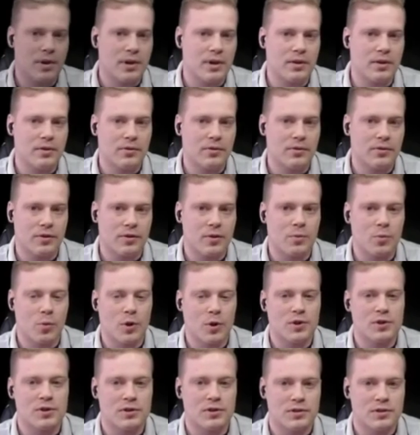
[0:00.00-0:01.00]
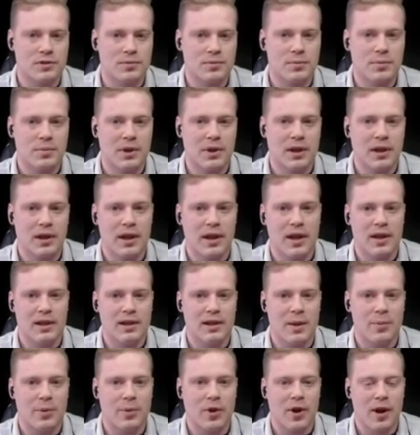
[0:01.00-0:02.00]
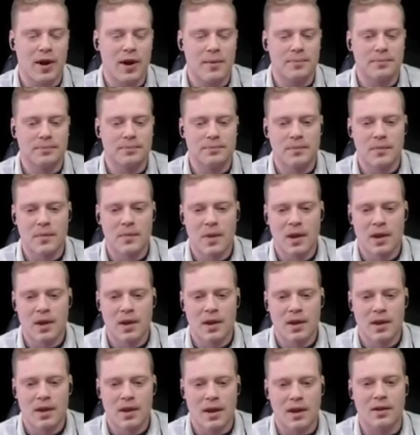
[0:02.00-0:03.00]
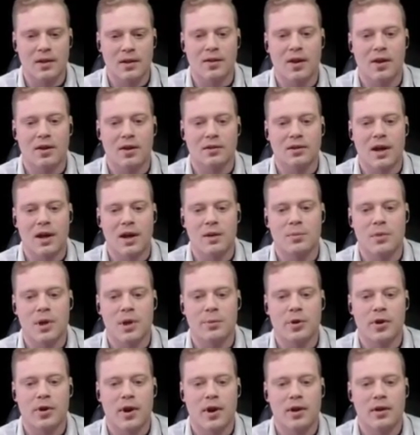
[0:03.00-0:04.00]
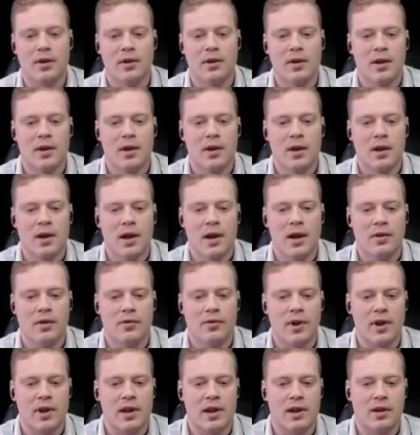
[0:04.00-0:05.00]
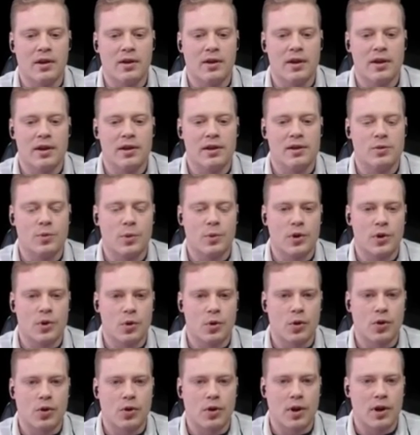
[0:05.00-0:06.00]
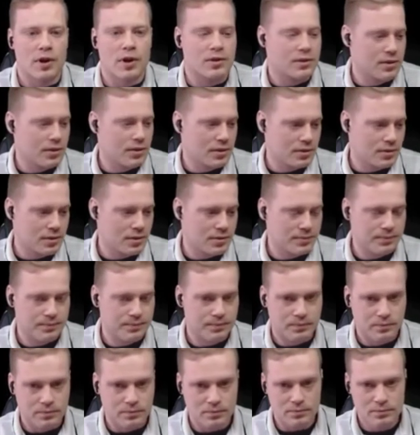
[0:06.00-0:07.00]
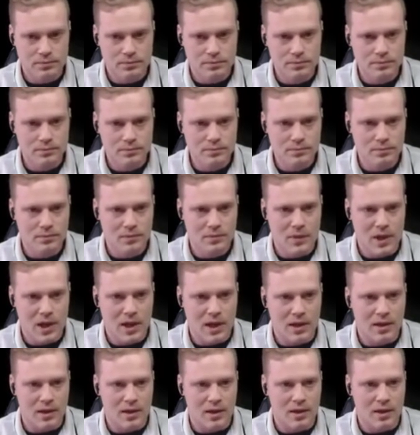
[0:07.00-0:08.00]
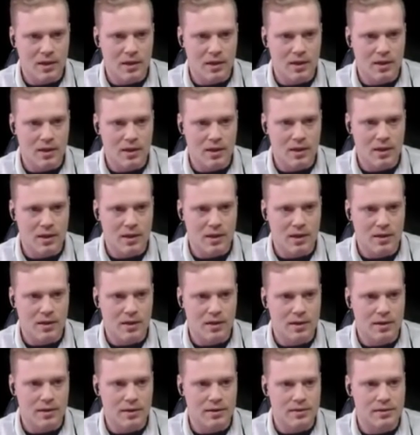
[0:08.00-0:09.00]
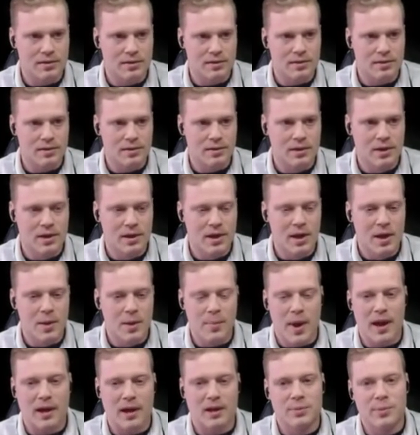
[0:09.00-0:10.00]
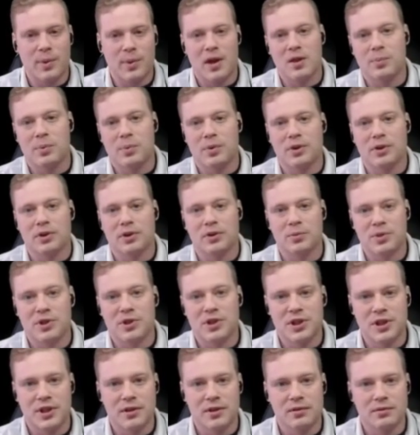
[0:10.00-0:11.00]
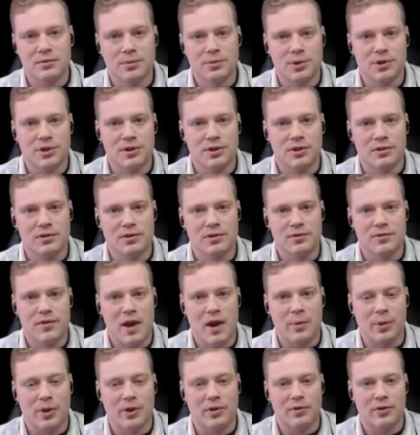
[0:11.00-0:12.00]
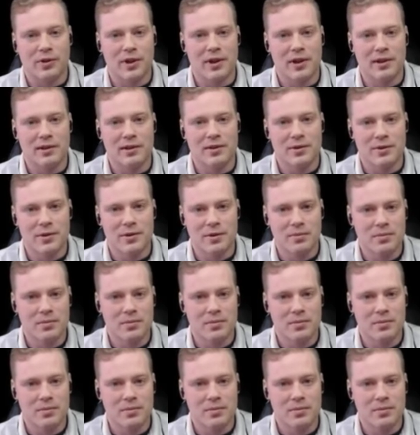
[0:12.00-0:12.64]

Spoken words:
From once being a Democrat, a longtime Democrat. And right here is where Norcross is. And he is backed by the political machine, which is family related to him.